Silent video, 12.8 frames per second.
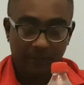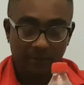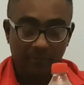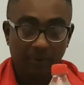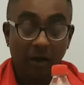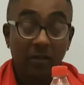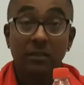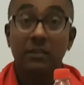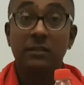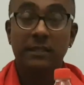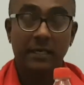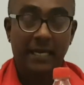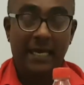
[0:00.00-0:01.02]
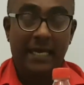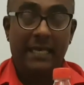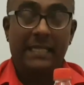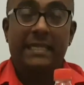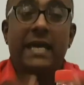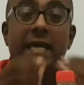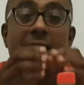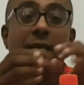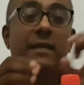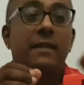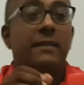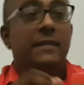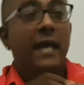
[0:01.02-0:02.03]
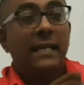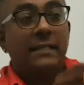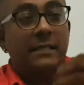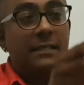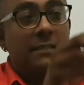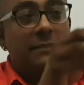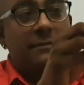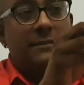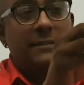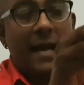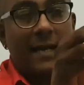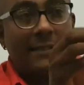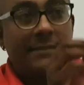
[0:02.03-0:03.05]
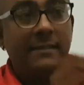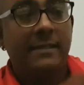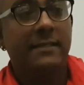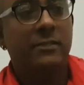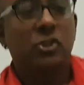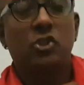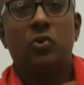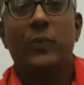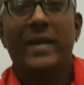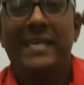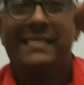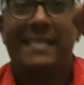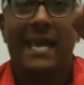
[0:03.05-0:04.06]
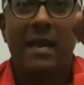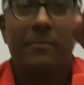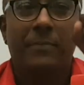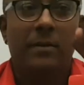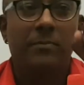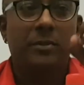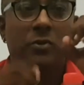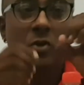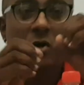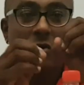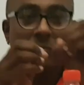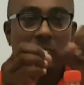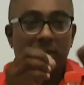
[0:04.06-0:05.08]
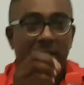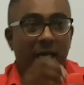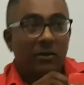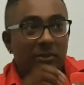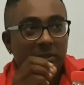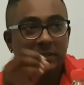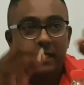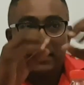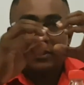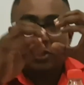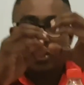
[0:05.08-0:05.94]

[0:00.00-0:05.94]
bottle, then that little tightly squeezed air bubble will now start